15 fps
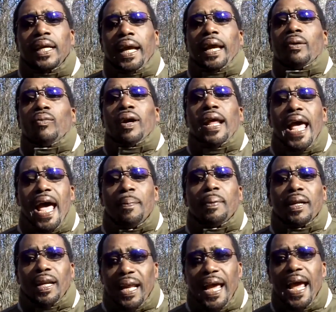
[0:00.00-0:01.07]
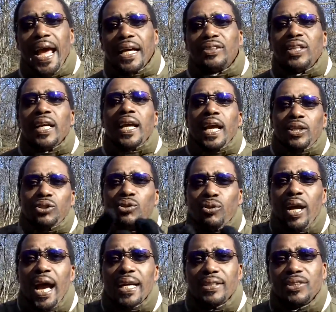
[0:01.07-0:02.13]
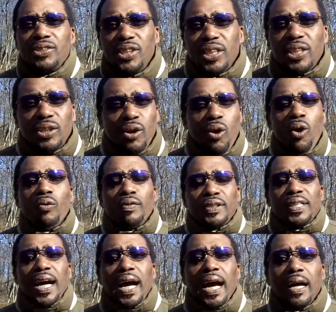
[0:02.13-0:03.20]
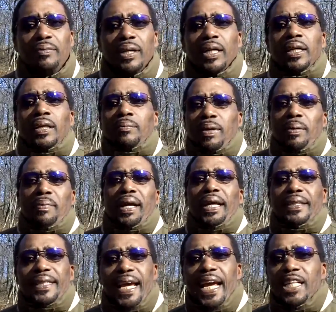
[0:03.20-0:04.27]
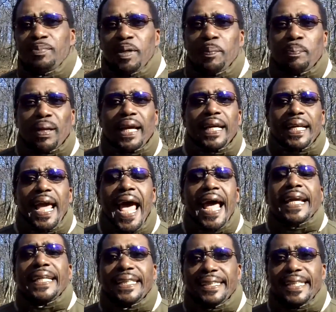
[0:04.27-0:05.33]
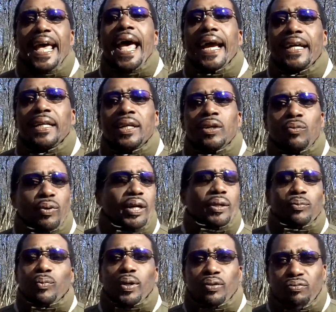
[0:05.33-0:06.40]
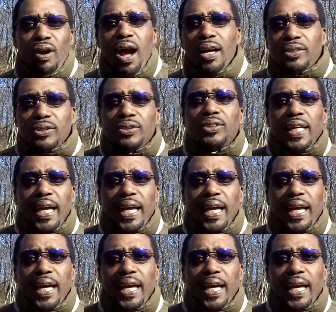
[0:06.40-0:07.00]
And what happened last, as you guys had seen in the overtime, my man Dansby played hacky sack with Rodgers.